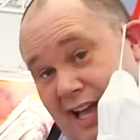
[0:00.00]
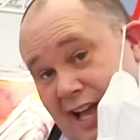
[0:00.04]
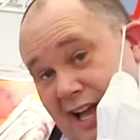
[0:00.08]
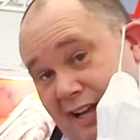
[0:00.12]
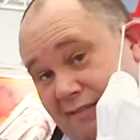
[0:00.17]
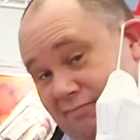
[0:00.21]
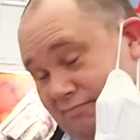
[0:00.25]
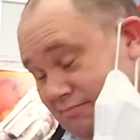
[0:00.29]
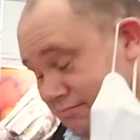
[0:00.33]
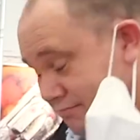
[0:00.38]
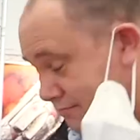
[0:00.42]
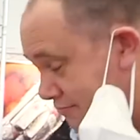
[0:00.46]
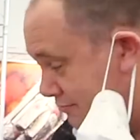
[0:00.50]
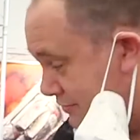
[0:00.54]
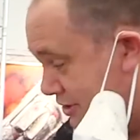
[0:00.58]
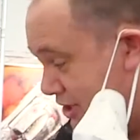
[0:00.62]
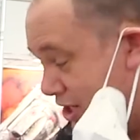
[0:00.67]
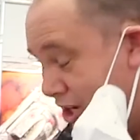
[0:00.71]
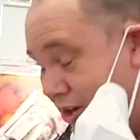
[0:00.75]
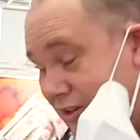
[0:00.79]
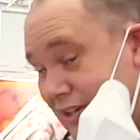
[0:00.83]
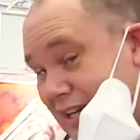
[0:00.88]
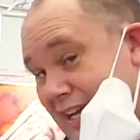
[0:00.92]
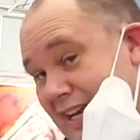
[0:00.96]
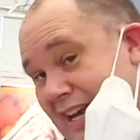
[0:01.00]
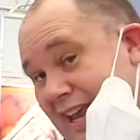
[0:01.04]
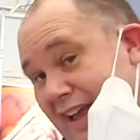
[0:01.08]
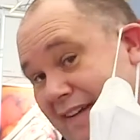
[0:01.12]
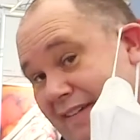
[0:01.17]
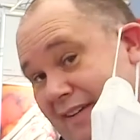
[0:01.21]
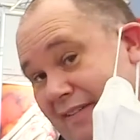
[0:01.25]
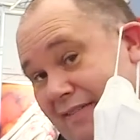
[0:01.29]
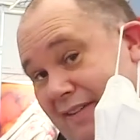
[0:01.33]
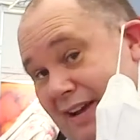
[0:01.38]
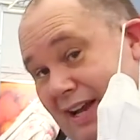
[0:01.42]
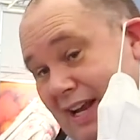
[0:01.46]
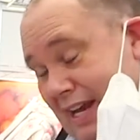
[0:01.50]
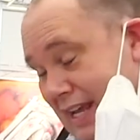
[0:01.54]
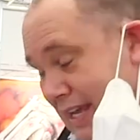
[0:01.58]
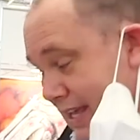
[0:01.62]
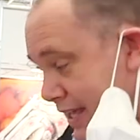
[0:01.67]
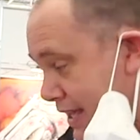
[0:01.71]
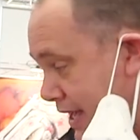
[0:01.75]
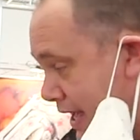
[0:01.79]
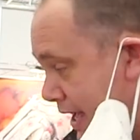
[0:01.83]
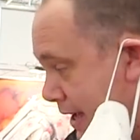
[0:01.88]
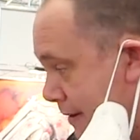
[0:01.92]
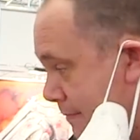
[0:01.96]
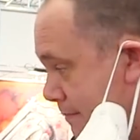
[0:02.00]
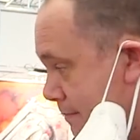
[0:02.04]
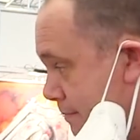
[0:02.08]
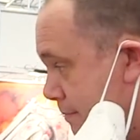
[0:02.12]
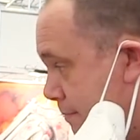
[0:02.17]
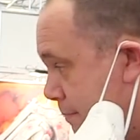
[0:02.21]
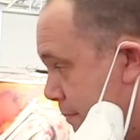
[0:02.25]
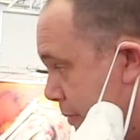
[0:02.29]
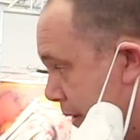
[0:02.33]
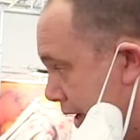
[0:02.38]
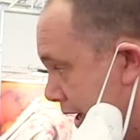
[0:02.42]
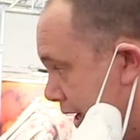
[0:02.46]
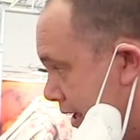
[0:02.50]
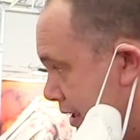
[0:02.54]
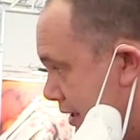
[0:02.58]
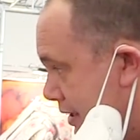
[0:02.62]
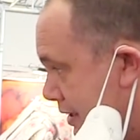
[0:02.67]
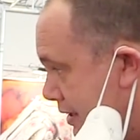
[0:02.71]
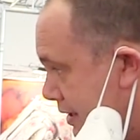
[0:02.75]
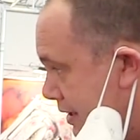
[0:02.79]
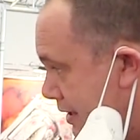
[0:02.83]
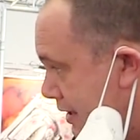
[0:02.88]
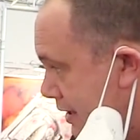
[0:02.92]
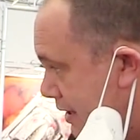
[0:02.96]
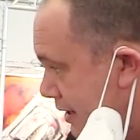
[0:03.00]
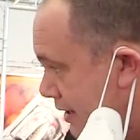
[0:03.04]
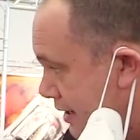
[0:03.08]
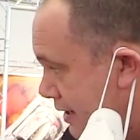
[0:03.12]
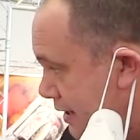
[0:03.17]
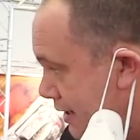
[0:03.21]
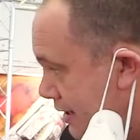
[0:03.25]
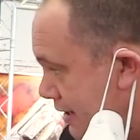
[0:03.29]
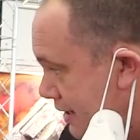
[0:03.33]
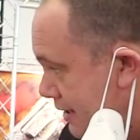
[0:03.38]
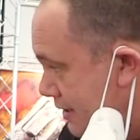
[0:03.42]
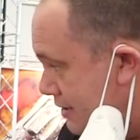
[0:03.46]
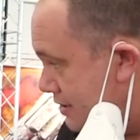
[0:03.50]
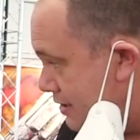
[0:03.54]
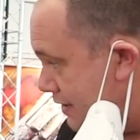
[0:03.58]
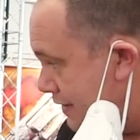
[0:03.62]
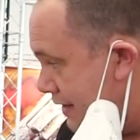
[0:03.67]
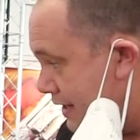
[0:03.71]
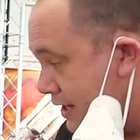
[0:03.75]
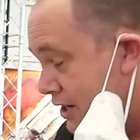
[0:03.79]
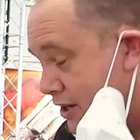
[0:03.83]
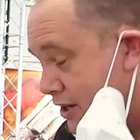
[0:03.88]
I can't get near it really, but it's got that